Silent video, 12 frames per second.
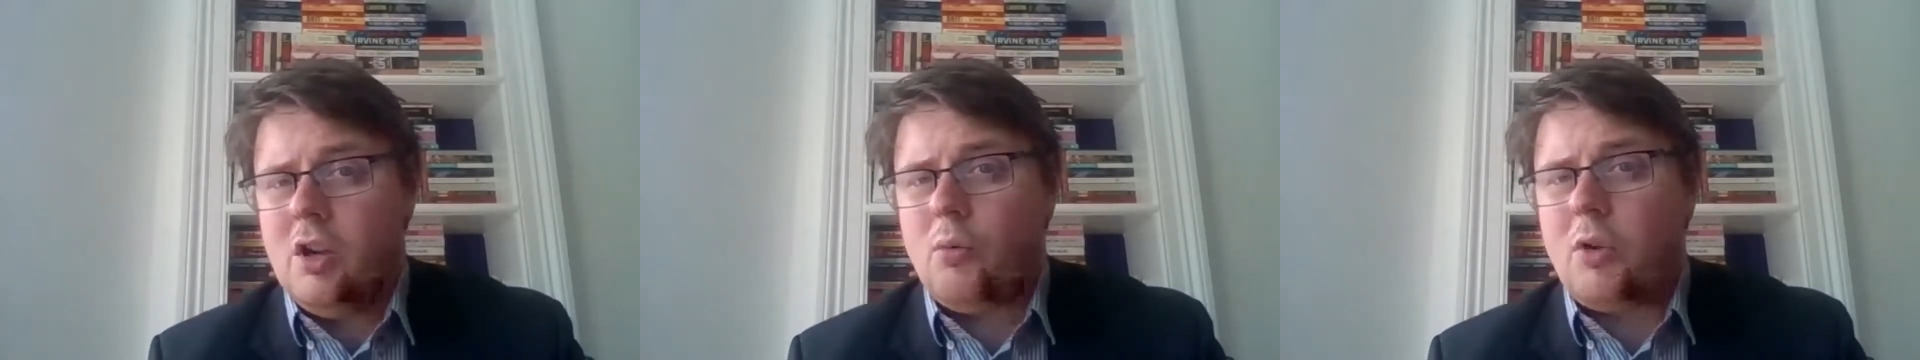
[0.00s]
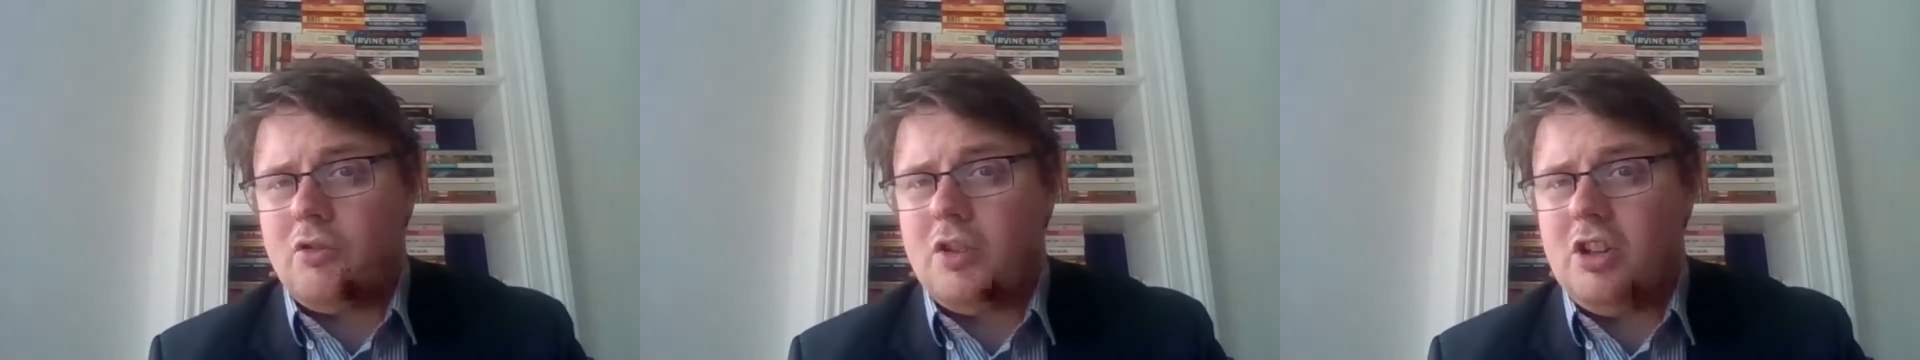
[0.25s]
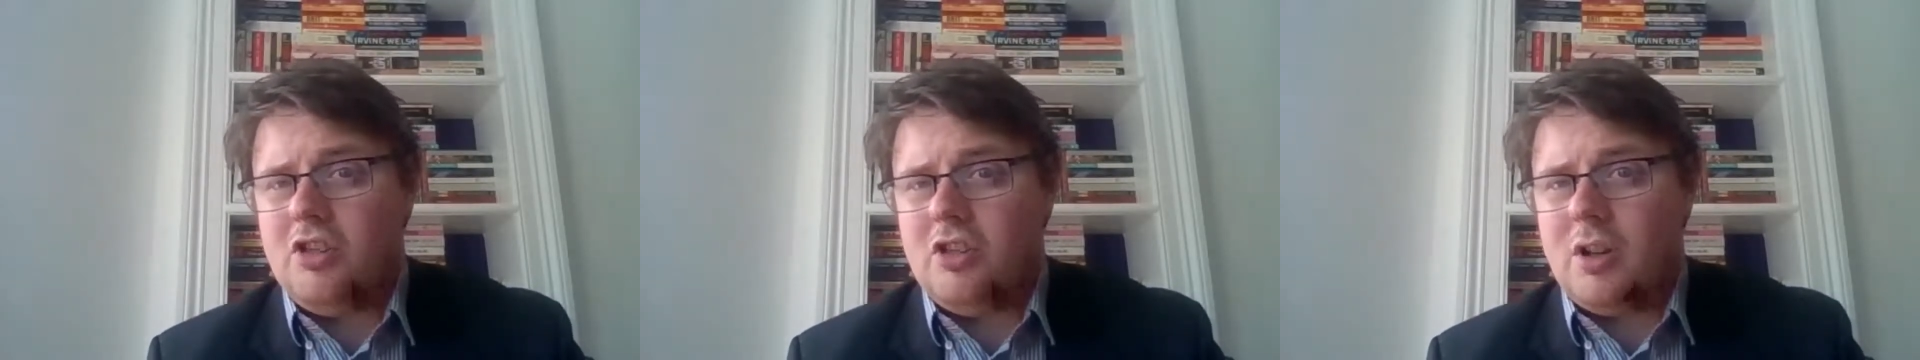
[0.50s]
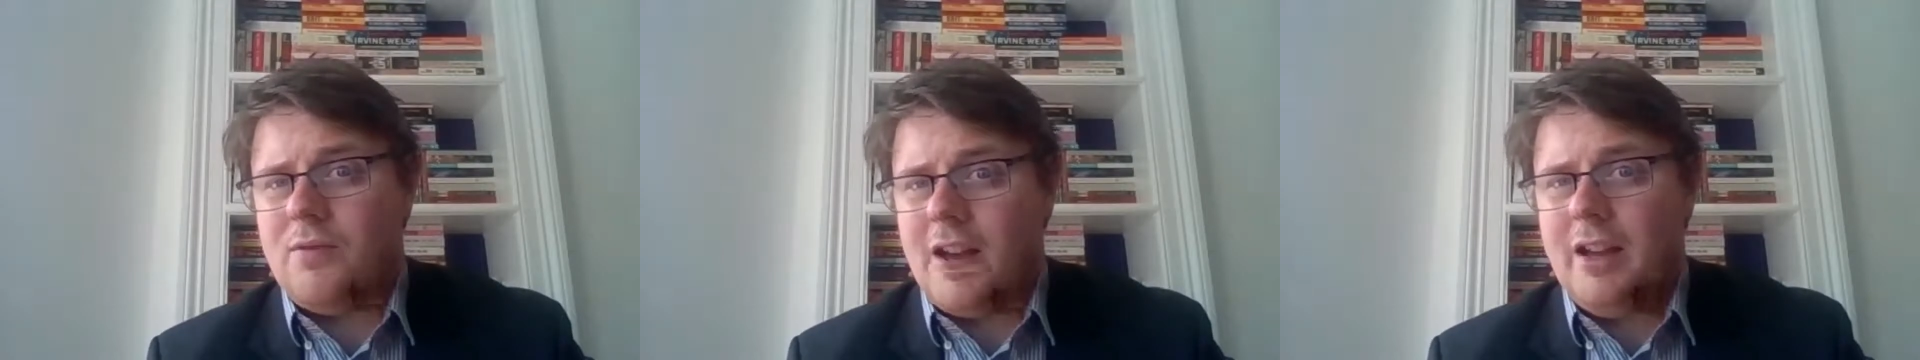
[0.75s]
one region,
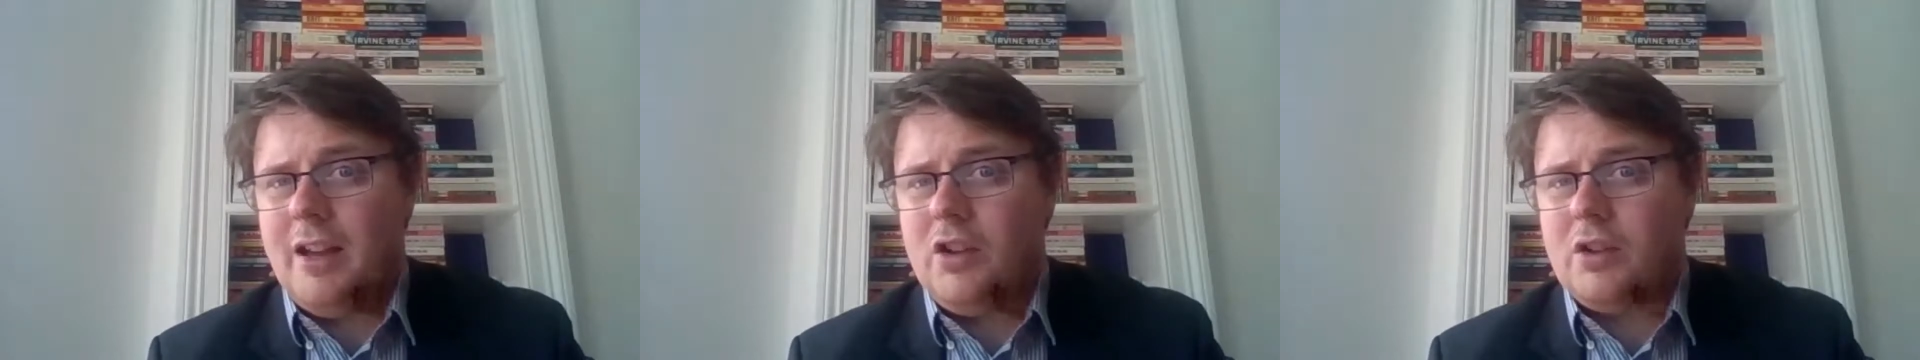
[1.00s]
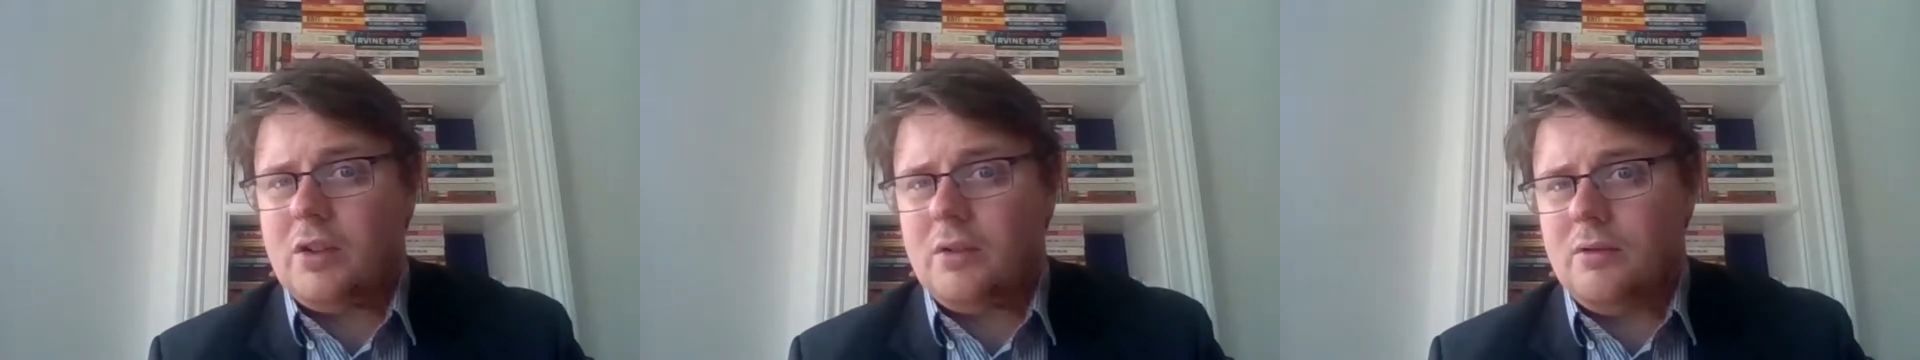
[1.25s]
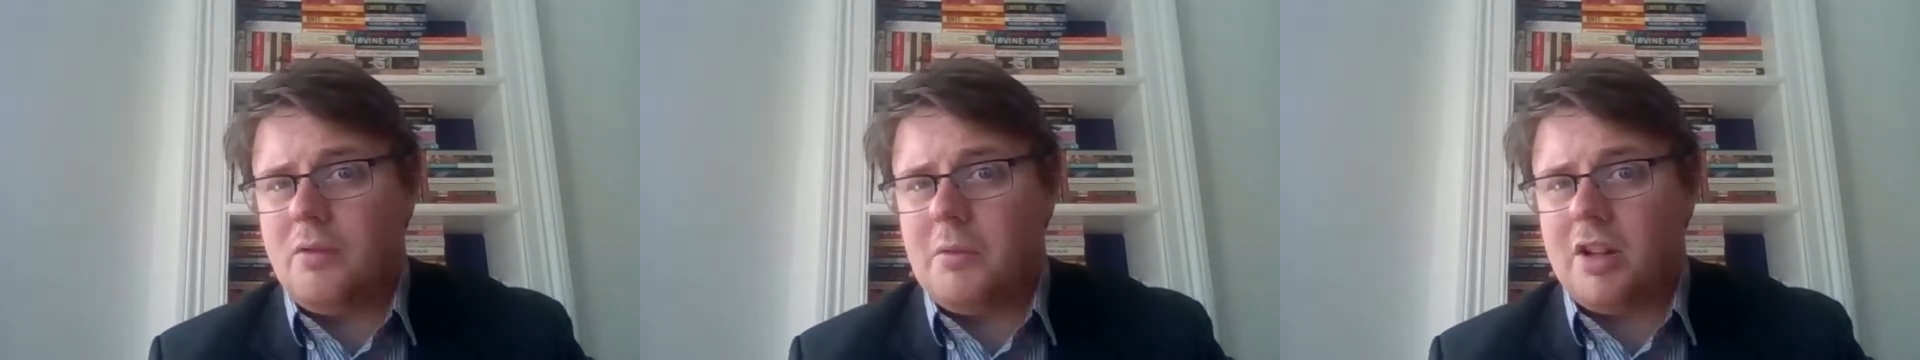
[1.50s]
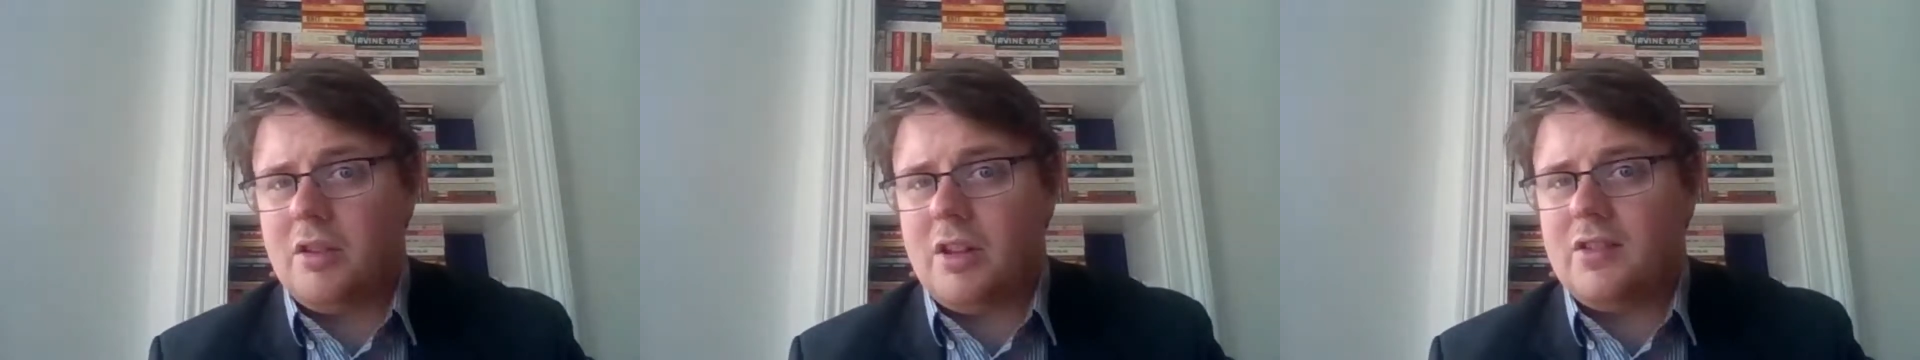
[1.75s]
and that is the
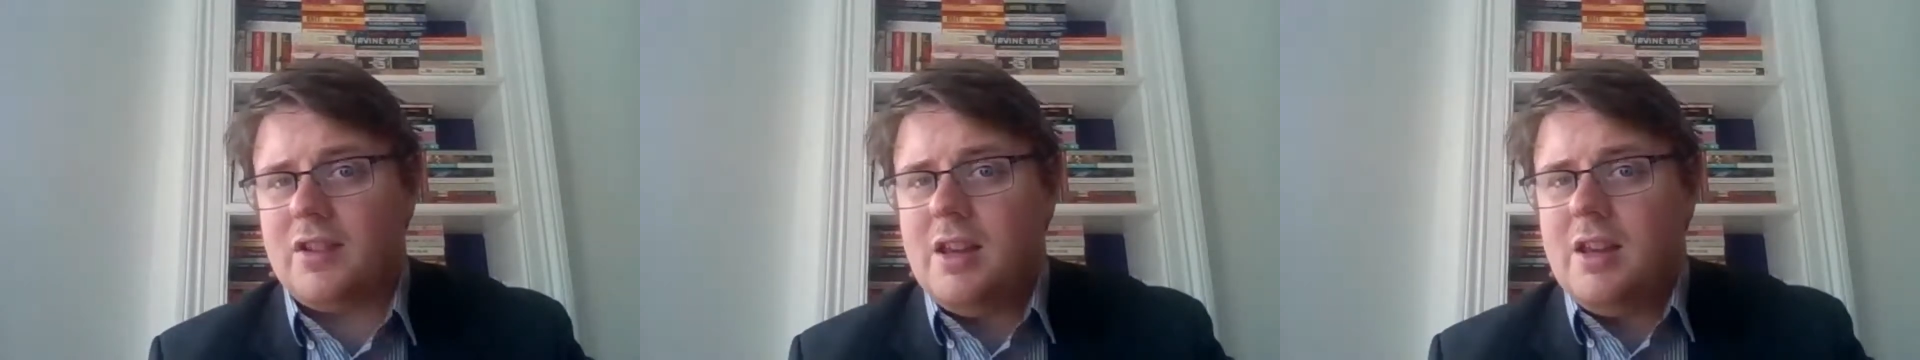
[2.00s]
Middle East.